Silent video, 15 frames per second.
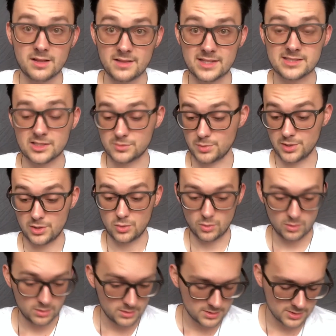That sounds pretty
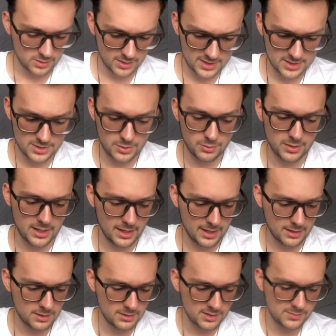cool. So let's do
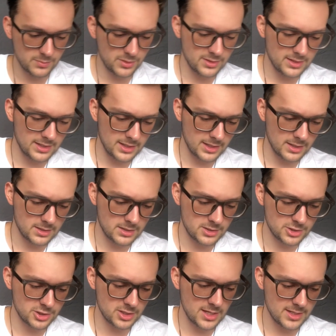that. Let's put that
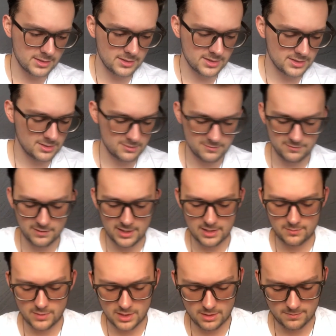Shock next to the
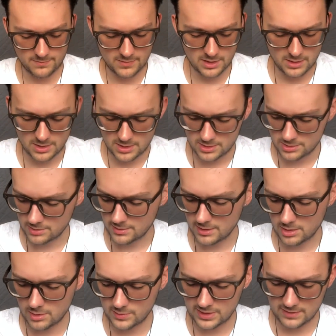Vine Mare. So then
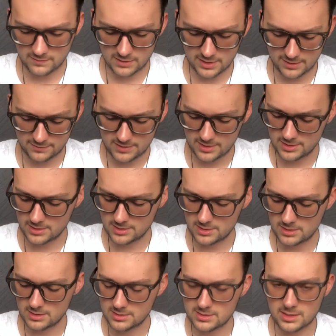all we have left is
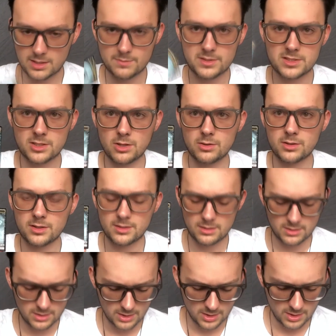the zombie
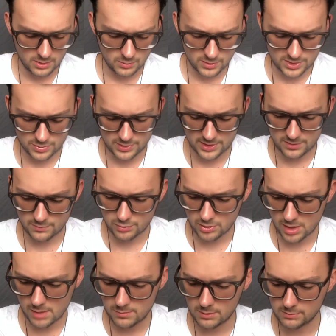token, which we could
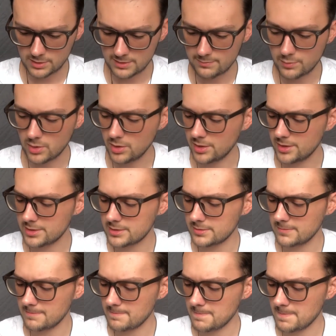probably put
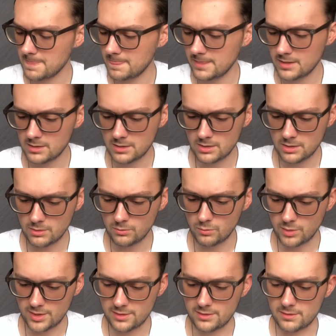
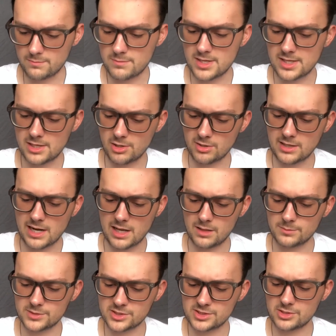with the Meteor
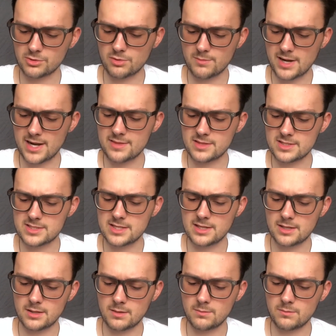Golem, just to remind the
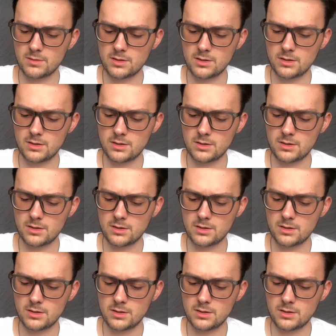DM